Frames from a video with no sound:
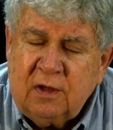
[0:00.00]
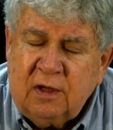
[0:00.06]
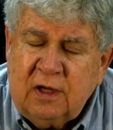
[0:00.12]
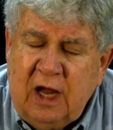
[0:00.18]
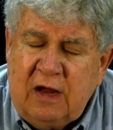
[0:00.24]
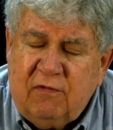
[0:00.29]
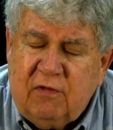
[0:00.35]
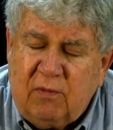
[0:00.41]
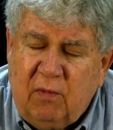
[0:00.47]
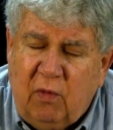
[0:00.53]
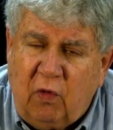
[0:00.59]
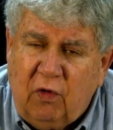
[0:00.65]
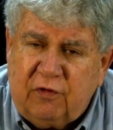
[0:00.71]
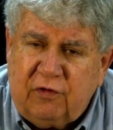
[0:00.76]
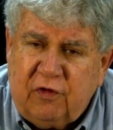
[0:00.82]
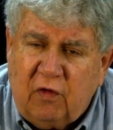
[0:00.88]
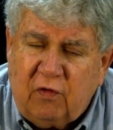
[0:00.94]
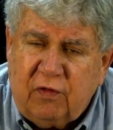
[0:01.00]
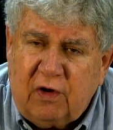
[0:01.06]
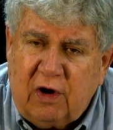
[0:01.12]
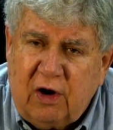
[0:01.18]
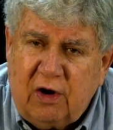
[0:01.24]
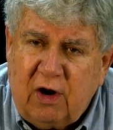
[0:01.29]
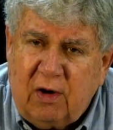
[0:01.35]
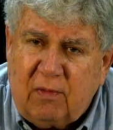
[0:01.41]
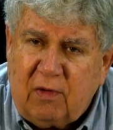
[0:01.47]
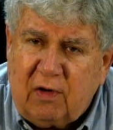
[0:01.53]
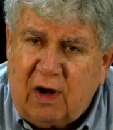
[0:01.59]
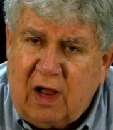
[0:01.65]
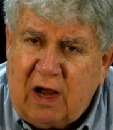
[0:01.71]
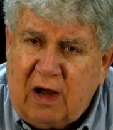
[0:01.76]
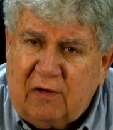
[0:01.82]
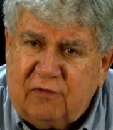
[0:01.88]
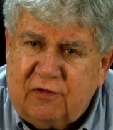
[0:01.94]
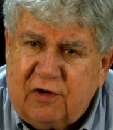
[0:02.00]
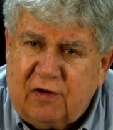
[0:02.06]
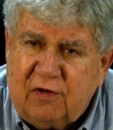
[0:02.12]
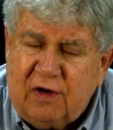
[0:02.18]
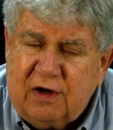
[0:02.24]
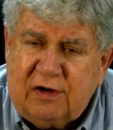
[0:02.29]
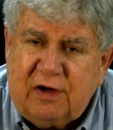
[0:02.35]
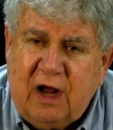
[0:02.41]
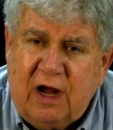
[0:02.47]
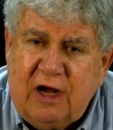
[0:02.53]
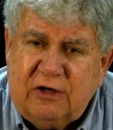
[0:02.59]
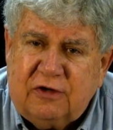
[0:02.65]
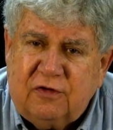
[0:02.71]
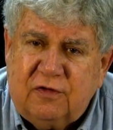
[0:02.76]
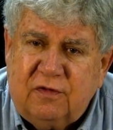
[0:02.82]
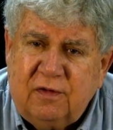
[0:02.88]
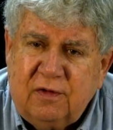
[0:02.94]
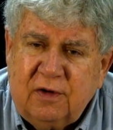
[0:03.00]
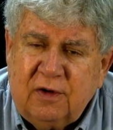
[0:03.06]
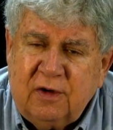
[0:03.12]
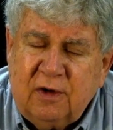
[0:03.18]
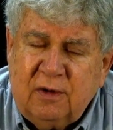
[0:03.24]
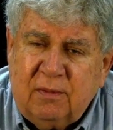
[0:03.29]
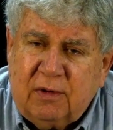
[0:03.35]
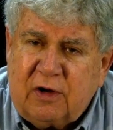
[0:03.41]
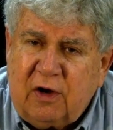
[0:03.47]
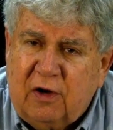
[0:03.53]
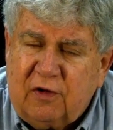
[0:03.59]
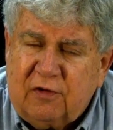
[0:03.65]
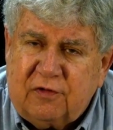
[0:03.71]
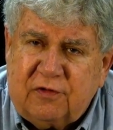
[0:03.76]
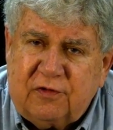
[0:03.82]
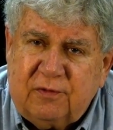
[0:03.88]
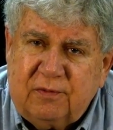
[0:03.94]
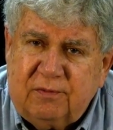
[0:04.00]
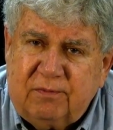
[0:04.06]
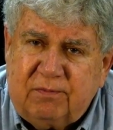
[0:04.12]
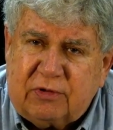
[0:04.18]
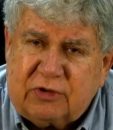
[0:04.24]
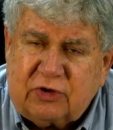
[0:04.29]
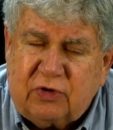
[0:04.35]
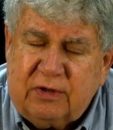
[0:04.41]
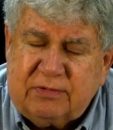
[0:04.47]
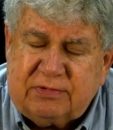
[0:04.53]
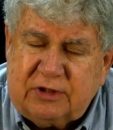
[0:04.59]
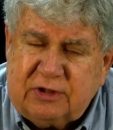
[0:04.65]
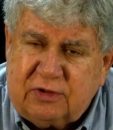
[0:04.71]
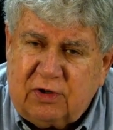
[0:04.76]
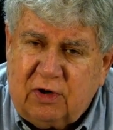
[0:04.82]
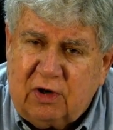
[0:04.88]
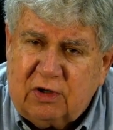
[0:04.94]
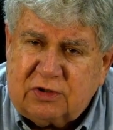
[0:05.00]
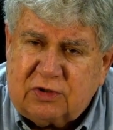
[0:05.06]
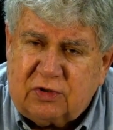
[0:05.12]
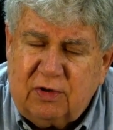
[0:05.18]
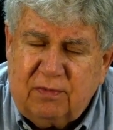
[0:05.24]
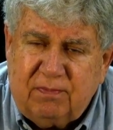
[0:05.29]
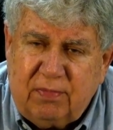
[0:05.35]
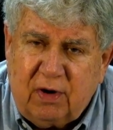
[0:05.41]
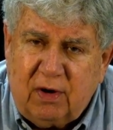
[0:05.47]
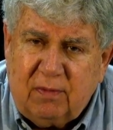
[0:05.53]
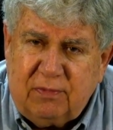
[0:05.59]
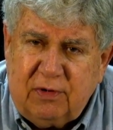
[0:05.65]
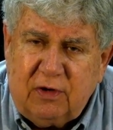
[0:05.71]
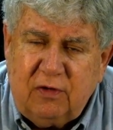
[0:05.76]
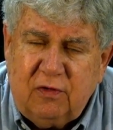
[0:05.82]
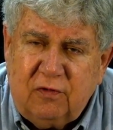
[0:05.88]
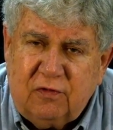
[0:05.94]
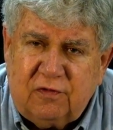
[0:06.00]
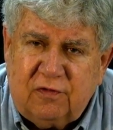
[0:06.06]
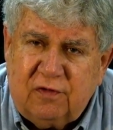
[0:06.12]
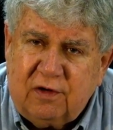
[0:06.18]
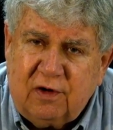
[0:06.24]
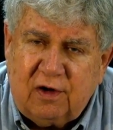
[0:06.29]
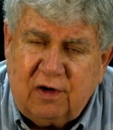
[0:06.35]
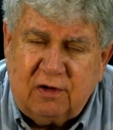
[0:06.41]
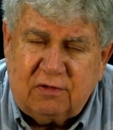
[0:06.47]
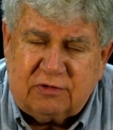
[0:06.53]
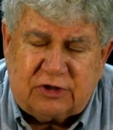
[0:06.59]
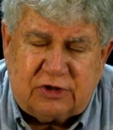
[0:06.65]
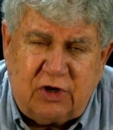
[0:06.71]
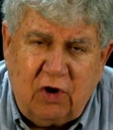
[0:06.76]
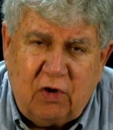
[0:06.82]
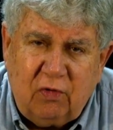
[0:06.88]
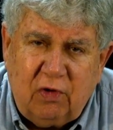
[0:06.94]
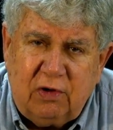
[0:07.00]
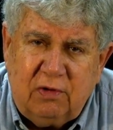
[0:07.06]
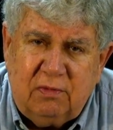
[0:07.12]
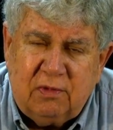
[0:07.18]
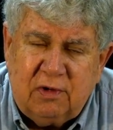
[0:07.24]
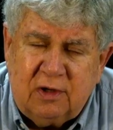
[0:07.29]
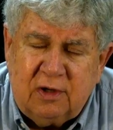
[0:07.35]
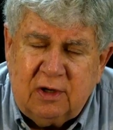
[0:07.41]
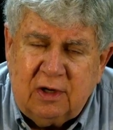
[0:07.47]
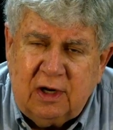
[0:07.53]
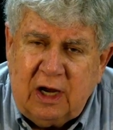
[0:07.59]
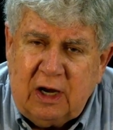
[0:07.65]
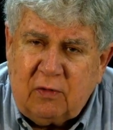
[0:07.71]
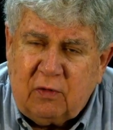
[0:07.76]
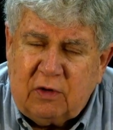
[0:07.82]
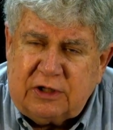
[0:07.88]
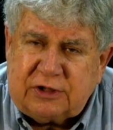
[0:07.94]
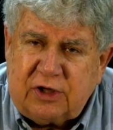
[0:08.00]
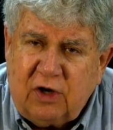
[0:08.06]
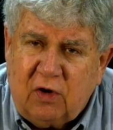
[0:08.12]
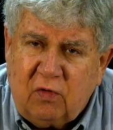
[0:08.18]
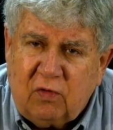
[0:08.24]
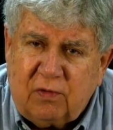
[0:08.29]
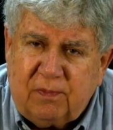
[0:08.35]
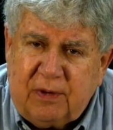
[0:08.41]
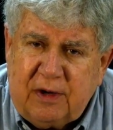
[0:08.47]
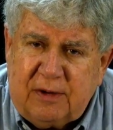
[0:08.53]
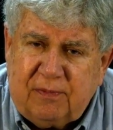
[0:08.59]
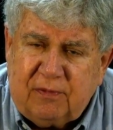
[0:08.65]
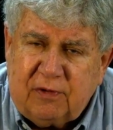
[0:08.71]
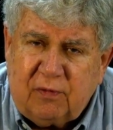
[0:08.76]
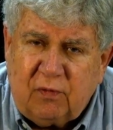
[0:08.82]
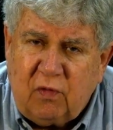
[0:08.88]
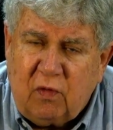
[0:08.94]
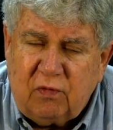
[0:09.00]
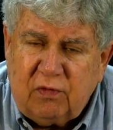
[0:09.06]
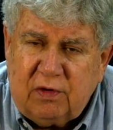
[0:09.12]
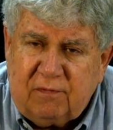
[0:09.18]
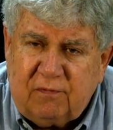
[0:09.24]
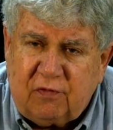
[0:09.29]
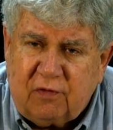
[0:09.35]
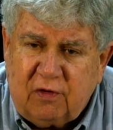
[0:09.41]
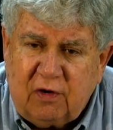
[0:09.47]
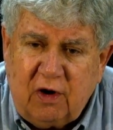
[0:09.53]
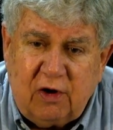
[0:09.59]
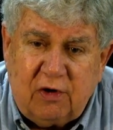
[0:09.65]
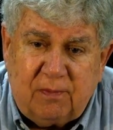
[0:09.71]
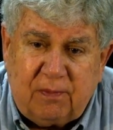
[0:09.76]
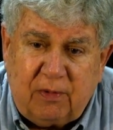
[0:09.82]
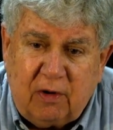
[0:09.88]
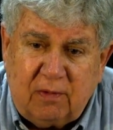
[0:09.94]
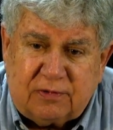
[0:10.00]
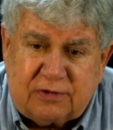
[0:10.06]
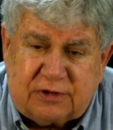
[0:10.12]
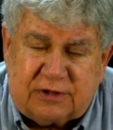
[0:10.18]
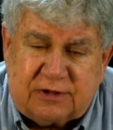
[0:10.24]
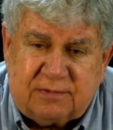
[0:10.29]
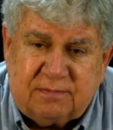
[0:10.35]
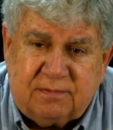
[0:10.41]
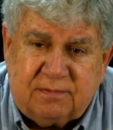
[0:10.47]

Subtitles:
even more so, there are a number of lives that are endangered because prescription drugs are abused, stolen, and resold to people that want them for other purposes.